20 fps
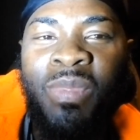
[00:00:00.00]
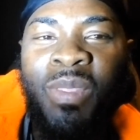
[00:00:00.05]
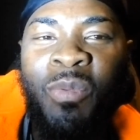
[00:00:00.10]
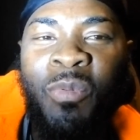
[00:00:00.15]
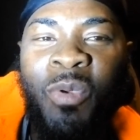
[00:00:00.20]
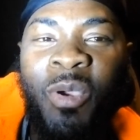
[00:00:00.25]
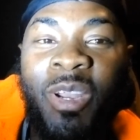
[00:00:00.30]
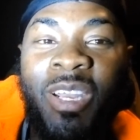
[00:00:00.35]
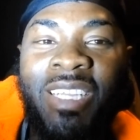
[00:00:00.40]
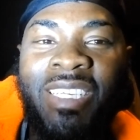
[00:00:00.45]

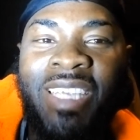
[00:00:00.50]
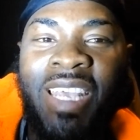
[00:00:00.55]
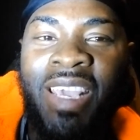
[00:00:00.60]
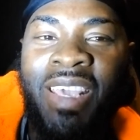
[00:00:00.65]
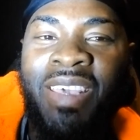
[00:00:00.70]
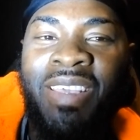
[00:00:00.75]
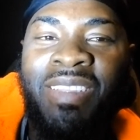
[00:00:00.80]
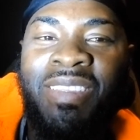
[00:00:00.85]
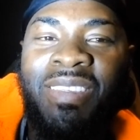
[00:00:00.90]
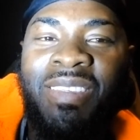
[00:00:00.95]
We're going to check
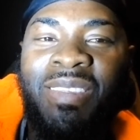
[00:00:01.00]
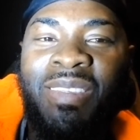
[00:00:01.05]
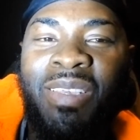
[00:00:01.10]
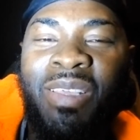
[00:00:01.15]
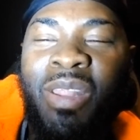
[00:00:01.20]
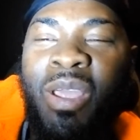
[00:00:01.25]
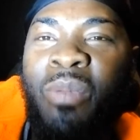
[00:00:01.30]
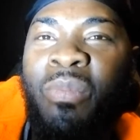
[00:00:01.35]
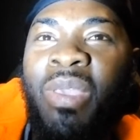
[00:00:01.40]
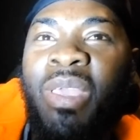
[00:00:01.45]
it. You
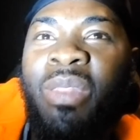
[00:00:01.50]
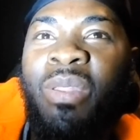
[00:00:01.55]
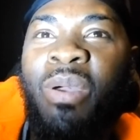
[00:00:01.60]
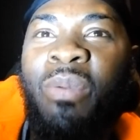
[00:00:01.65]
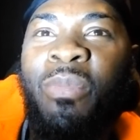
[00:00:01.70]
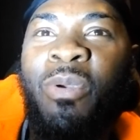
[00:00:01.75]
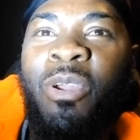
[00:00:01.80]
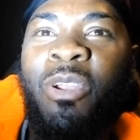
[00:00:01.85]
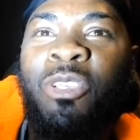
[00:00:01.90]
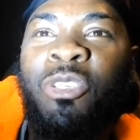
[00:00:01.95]
know what I mean?
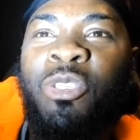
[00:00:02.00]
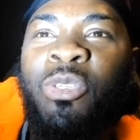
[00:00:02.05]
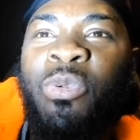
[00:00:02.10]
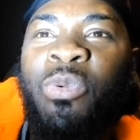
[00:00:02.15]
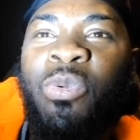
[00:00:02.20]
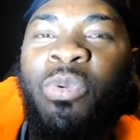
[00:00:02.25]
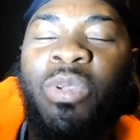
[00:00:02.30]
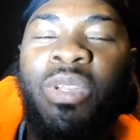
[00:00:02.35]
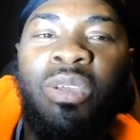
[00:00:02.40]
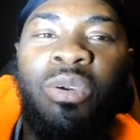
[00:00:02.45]
I'm going to
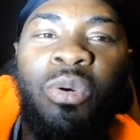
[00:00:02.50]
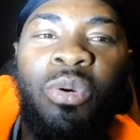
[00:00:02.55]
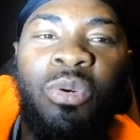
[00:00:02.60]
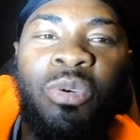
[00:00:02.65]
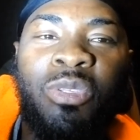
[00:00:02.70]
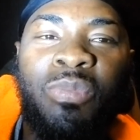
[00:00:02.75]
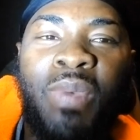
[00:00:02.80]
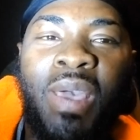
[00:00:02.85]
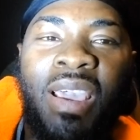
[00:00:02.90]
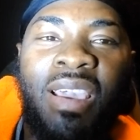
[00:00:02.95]
screw the
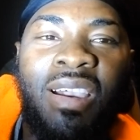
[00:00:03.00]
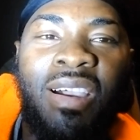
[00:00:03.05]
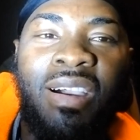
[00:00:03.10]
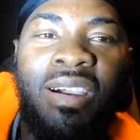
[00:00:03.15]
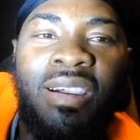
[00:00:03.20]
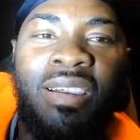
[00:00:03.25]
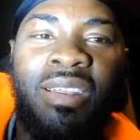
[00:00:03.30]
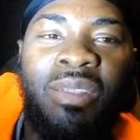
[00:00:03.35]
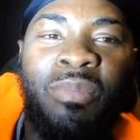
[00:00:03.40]
hose back on.